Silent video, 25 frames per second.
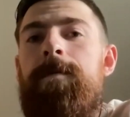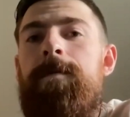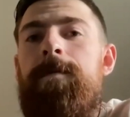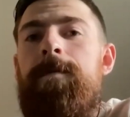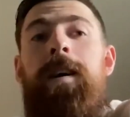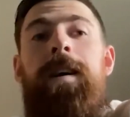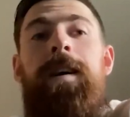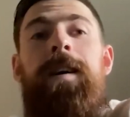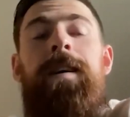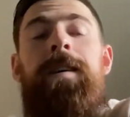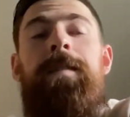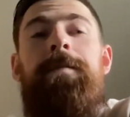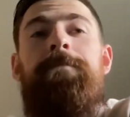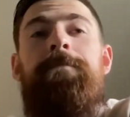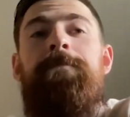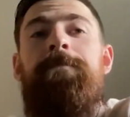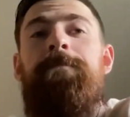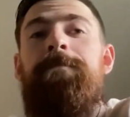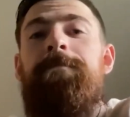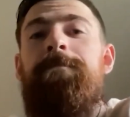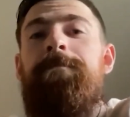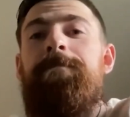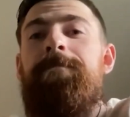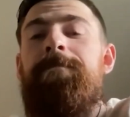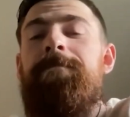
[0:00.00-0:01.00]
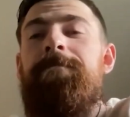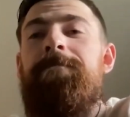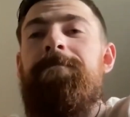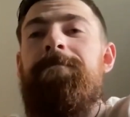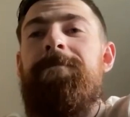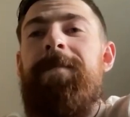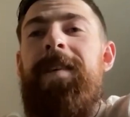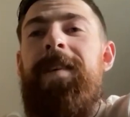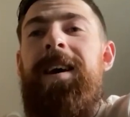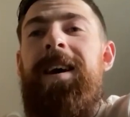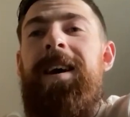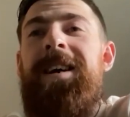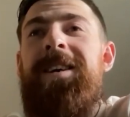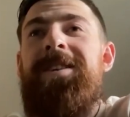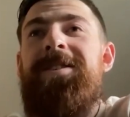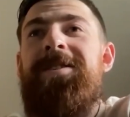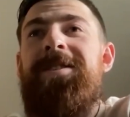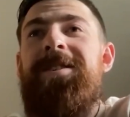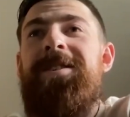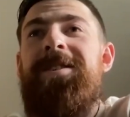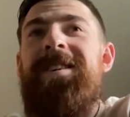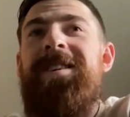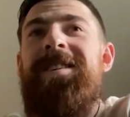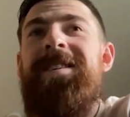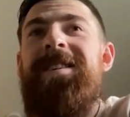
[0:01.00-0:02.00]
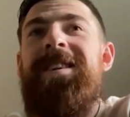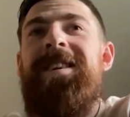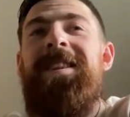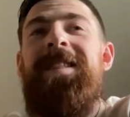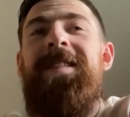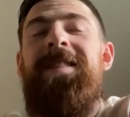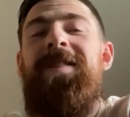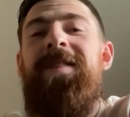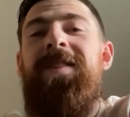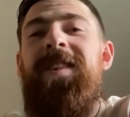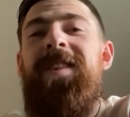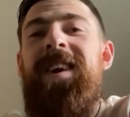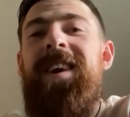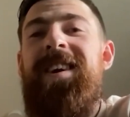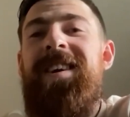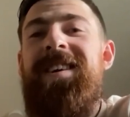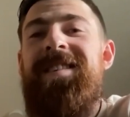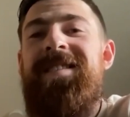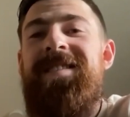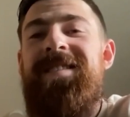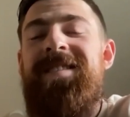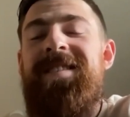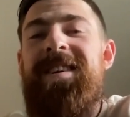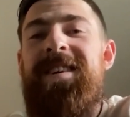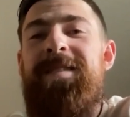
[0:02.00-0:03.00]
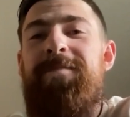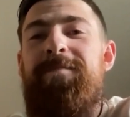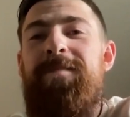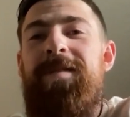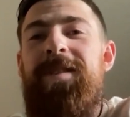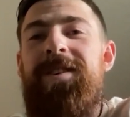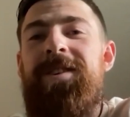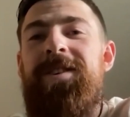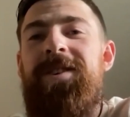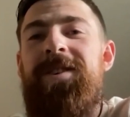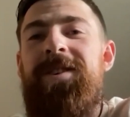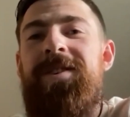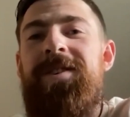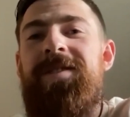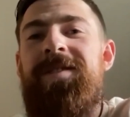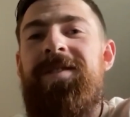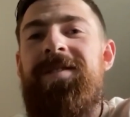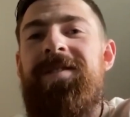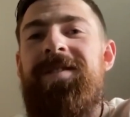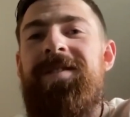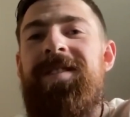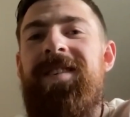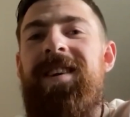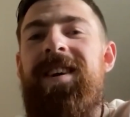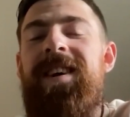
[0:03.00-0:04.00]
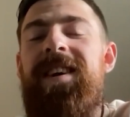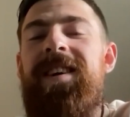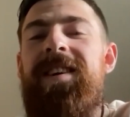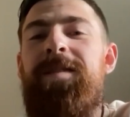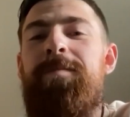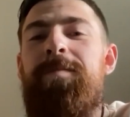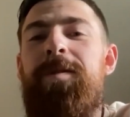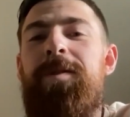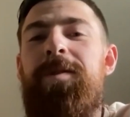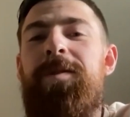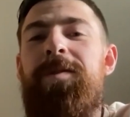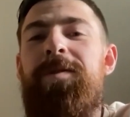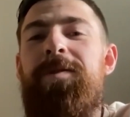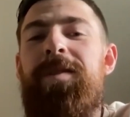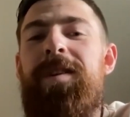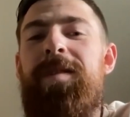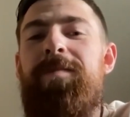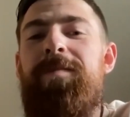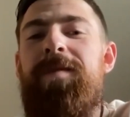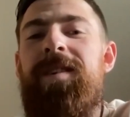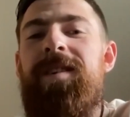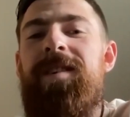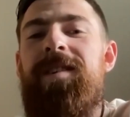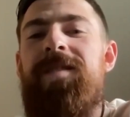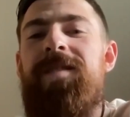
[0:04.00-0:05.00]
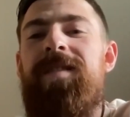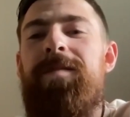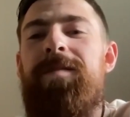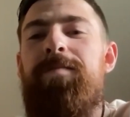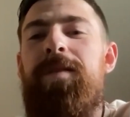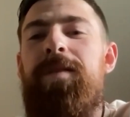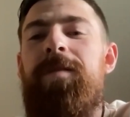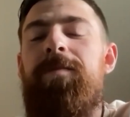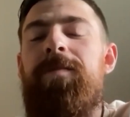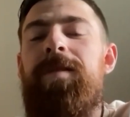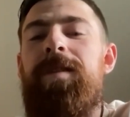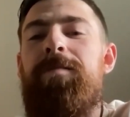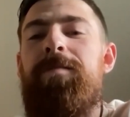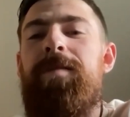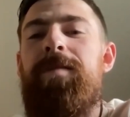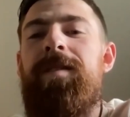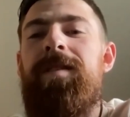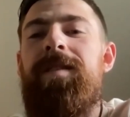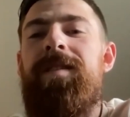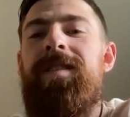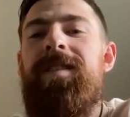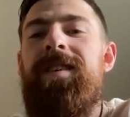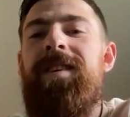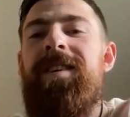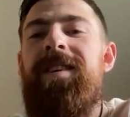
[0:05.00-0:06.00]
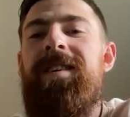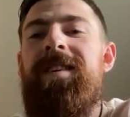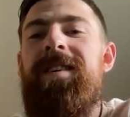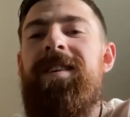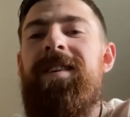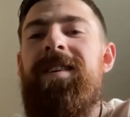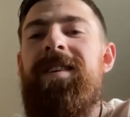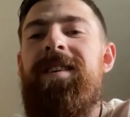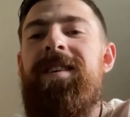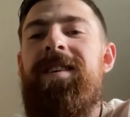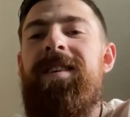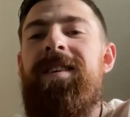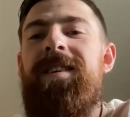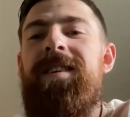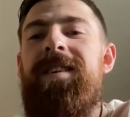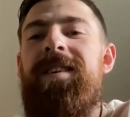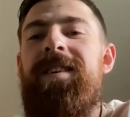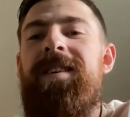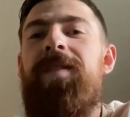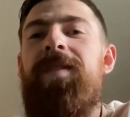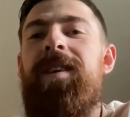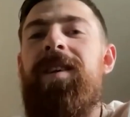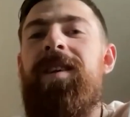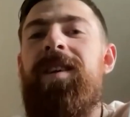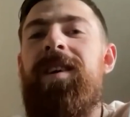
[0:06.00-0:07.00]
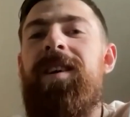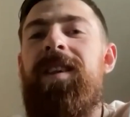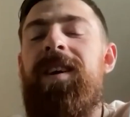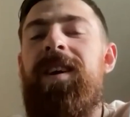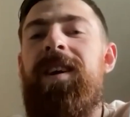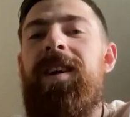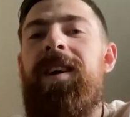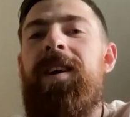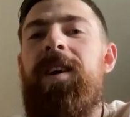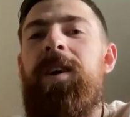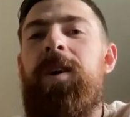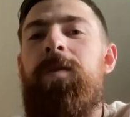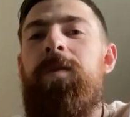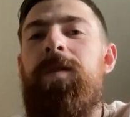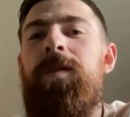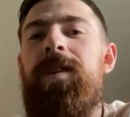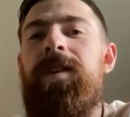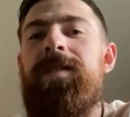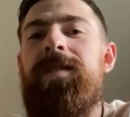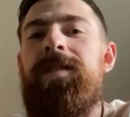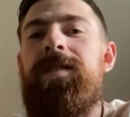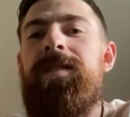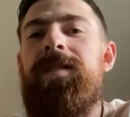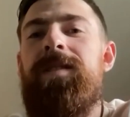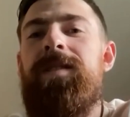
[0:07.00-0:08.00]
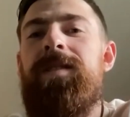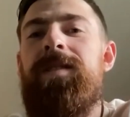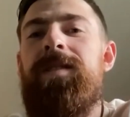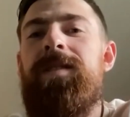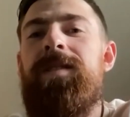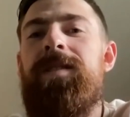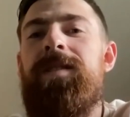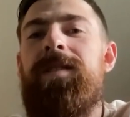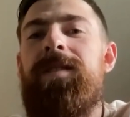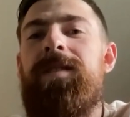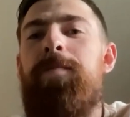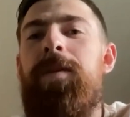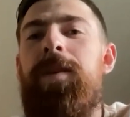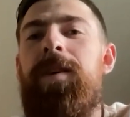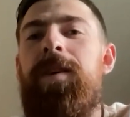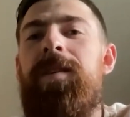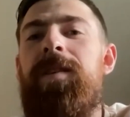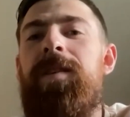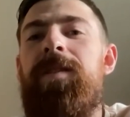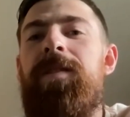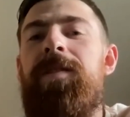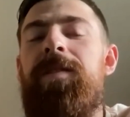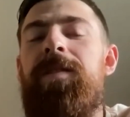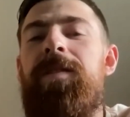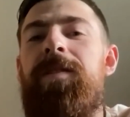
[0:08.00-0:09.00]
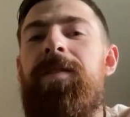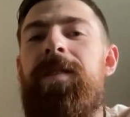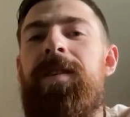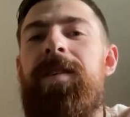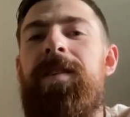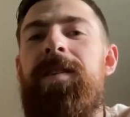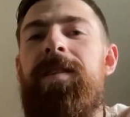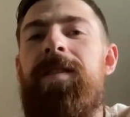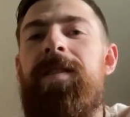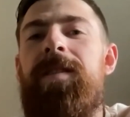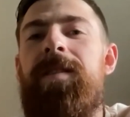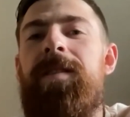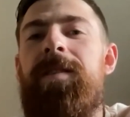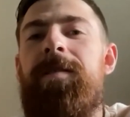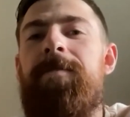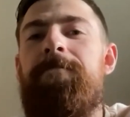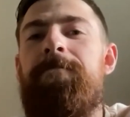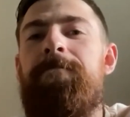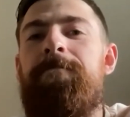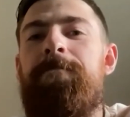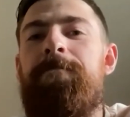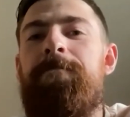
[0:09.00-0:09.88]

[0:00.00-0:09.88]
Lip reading: I actually didn't think that much yet about who am I going to play with, but definitely, like, Quinn is a great player, you know, and